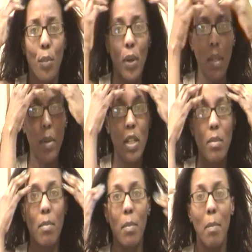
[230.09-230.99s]
pretty
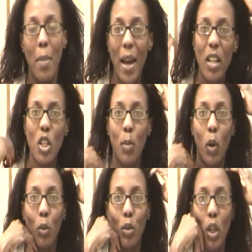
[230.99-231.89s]
much
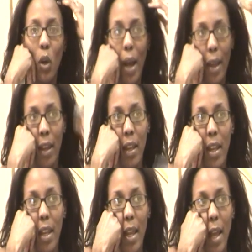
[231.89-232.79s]
manageable. You know, I